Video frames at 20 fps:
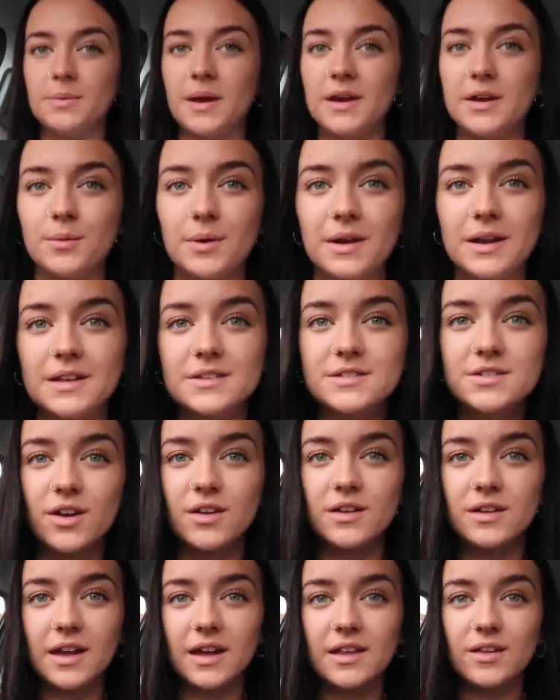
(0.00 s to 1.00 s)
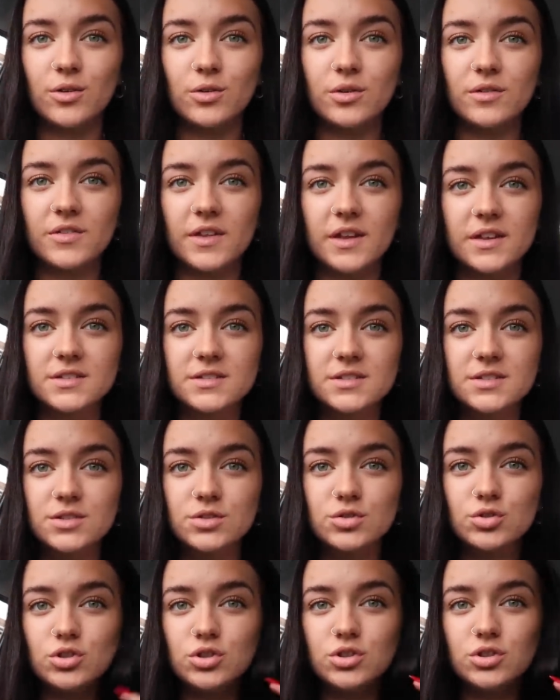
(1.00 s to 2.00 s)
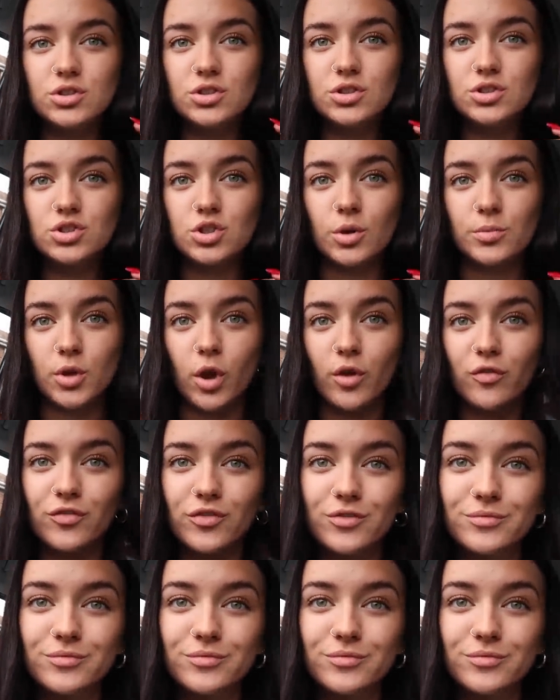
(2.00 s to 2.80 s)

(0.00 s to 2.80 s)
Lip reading: But anyway, let's go and get all of this chopped off.